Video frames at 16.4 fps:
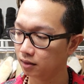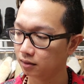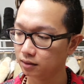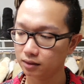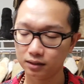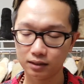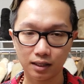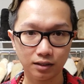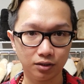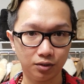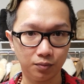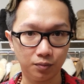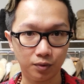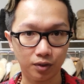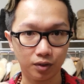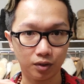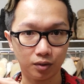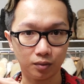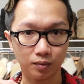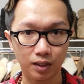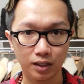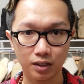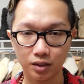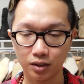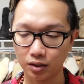This is actually pretty good
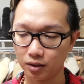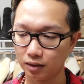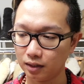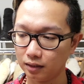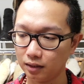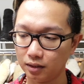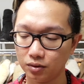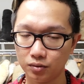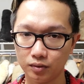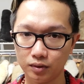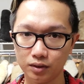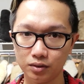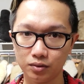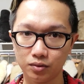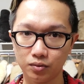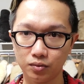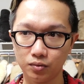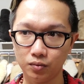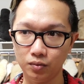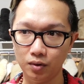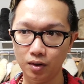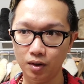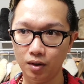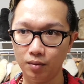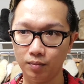right here, that they do this to
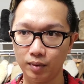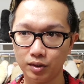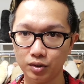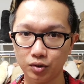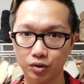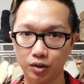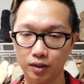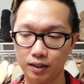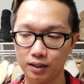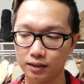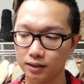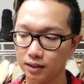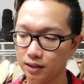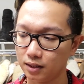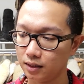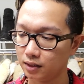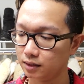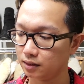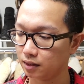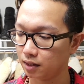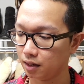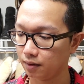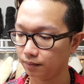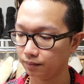make sure it is